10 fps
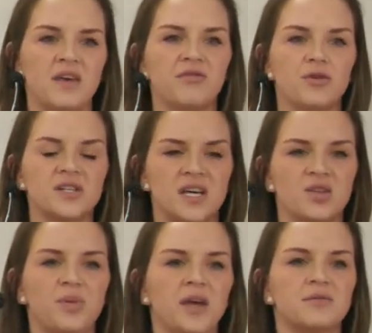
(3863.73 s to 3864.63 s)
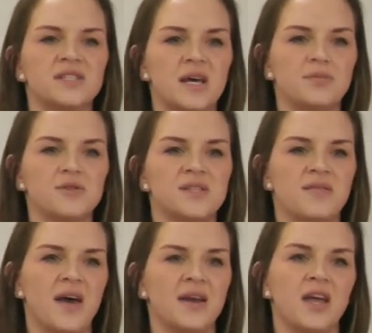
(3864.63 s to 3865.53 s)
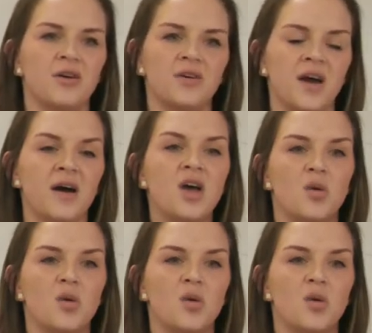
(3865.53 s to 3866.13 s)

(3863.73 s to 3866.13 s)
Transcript: they've looked at the pain receptors in that area